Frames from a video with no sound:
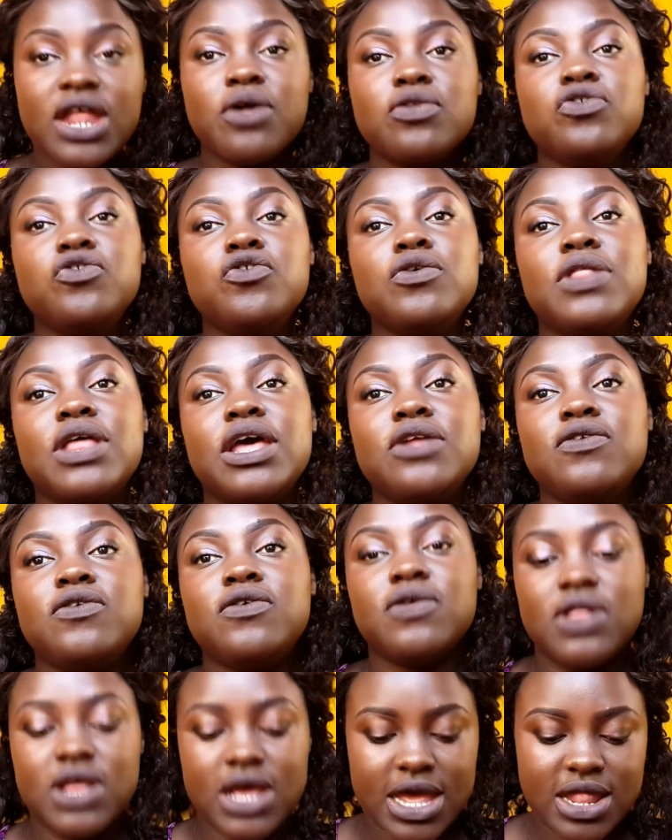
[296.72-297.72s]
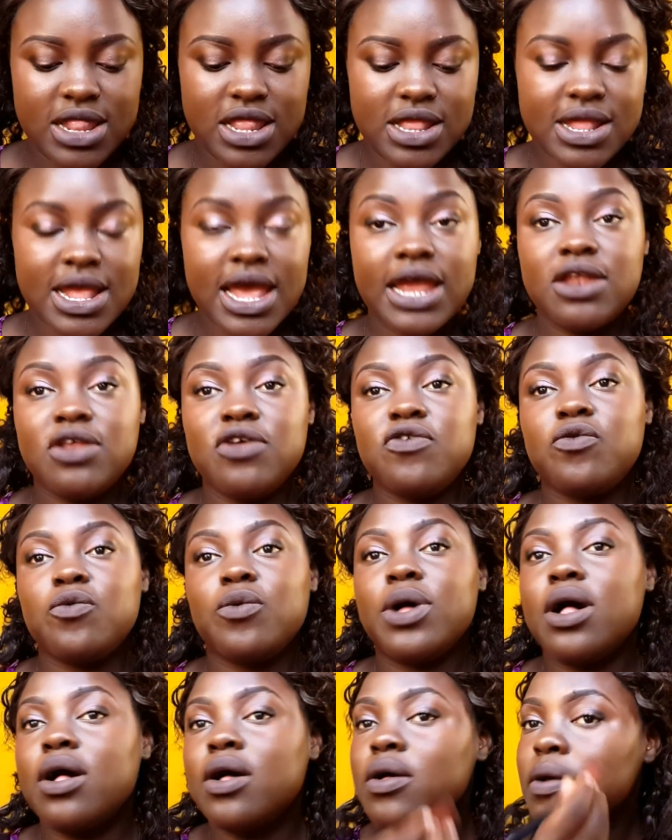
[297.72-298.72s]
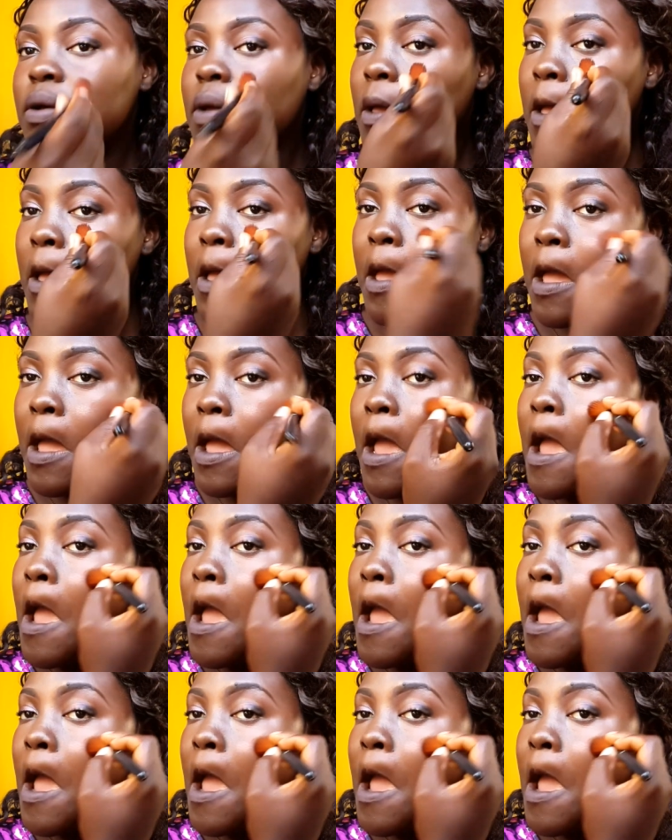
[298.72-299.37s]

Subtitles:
And then I'll do that to the other side as well.